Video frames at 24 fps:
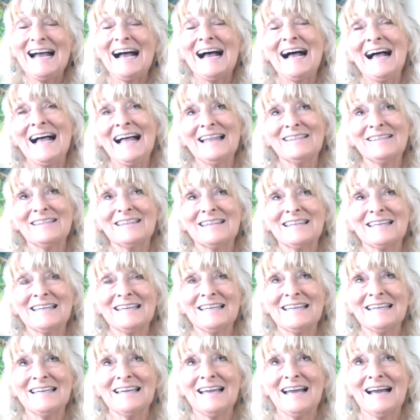and
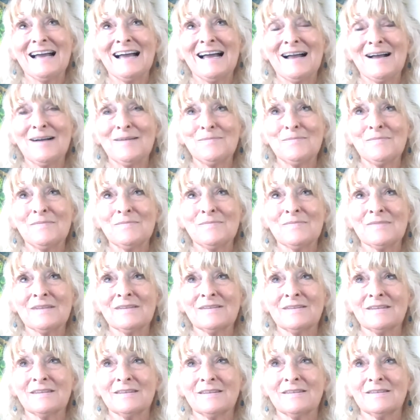
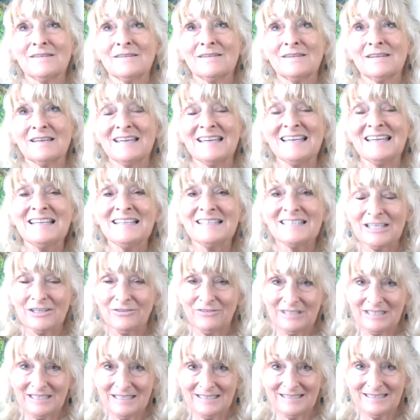the
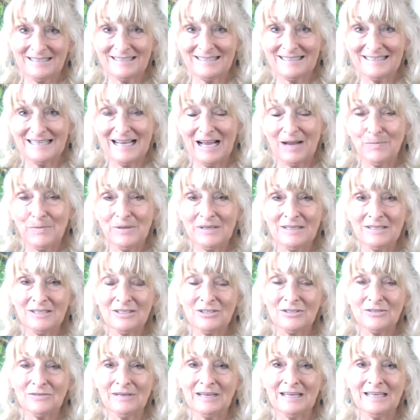easier it is to tap
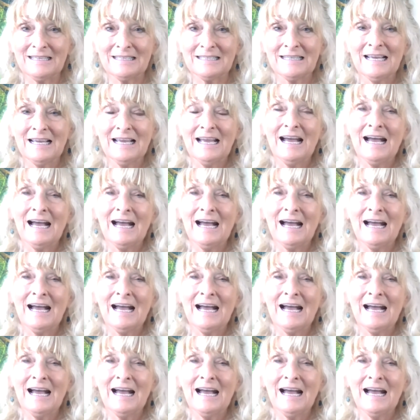into it,